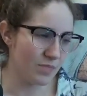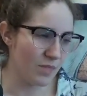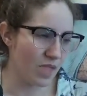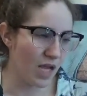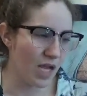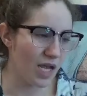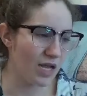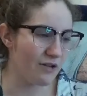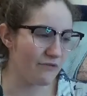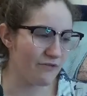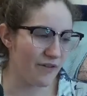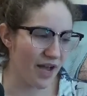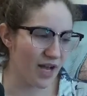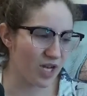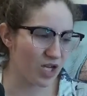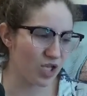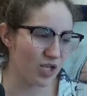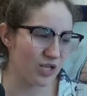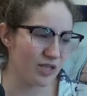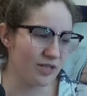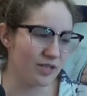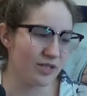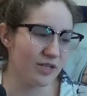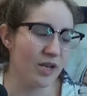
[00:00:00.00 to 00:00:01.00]

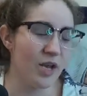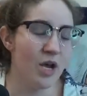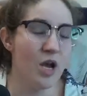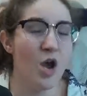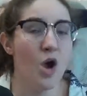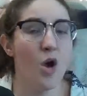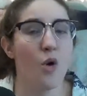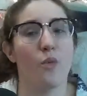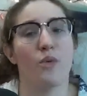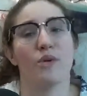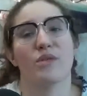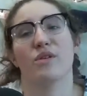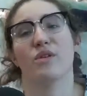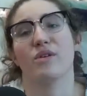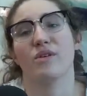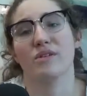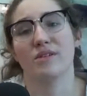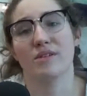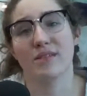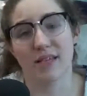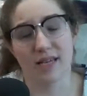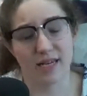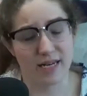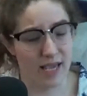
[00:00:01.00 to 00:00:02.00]
infections with
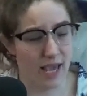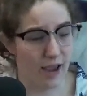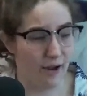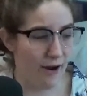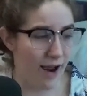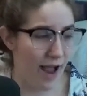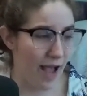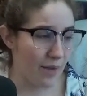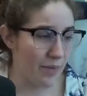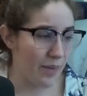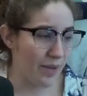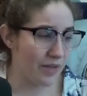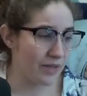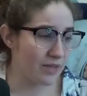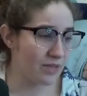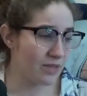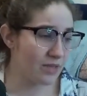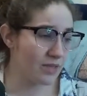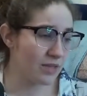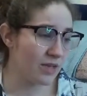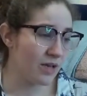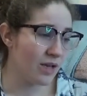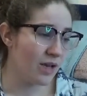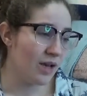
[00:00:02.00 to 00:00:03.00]
good skincare
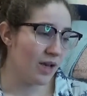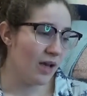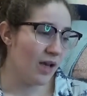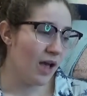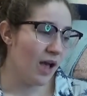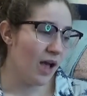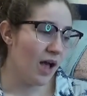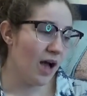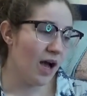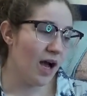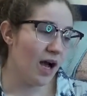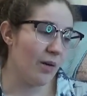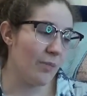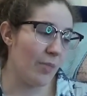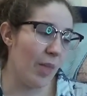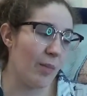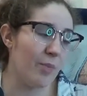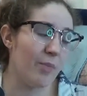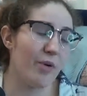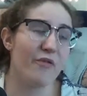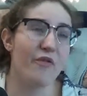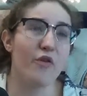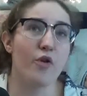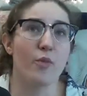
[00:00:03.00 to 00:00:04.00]
habits.
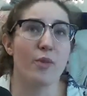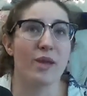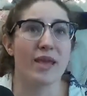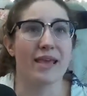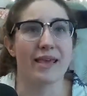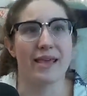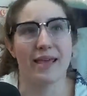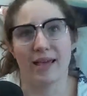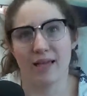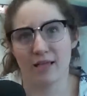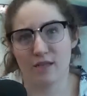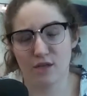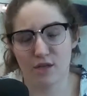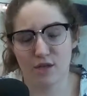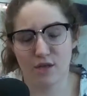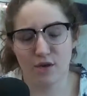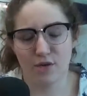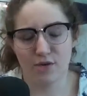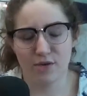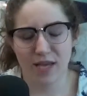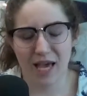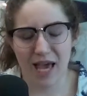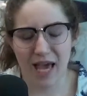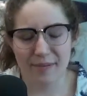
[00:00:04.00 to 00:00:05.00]
And before we get to
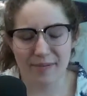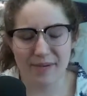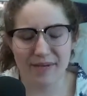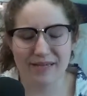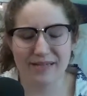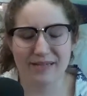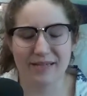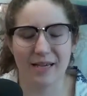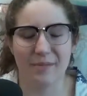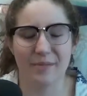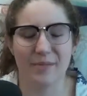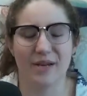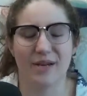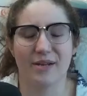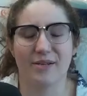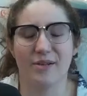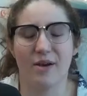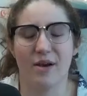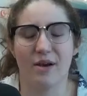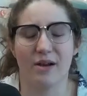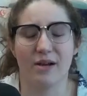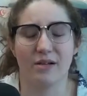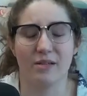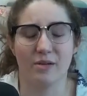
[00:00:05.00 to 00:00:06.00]
those habits, I'm going to
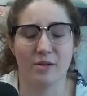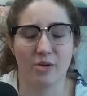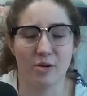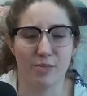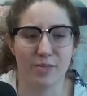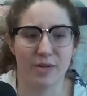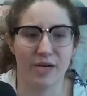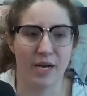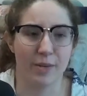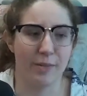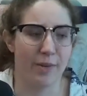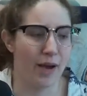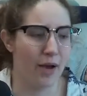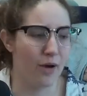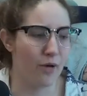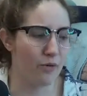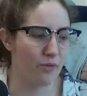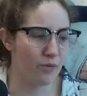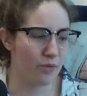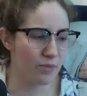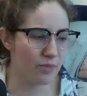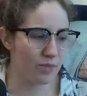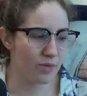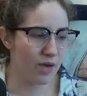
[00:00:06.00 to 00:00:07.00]
talk a little bit
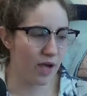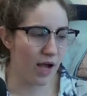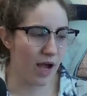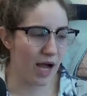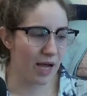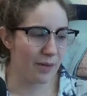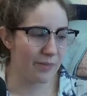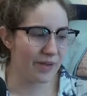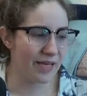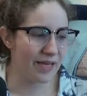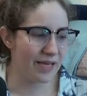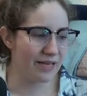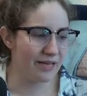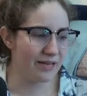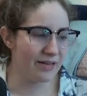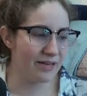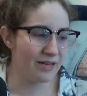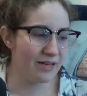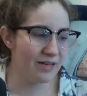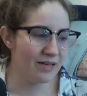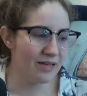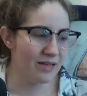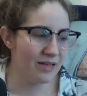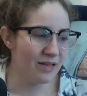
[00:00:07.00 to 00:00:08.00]
about
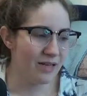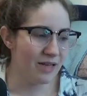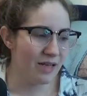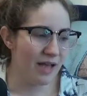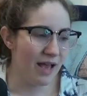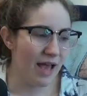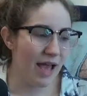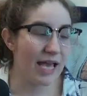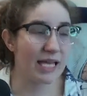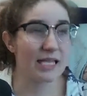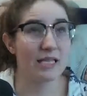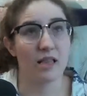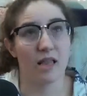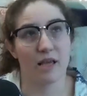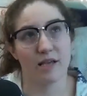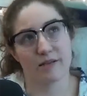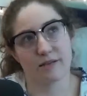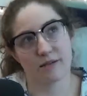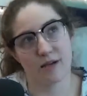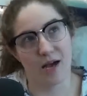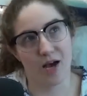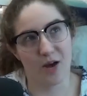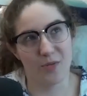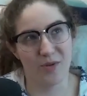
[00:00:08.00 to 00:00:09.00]
common and
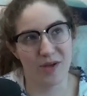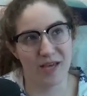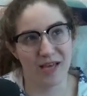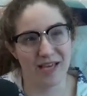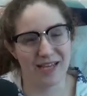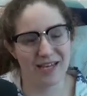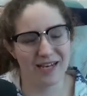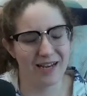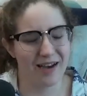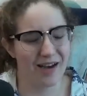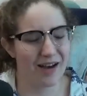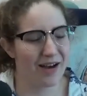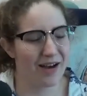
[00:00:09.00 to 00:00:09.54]
less common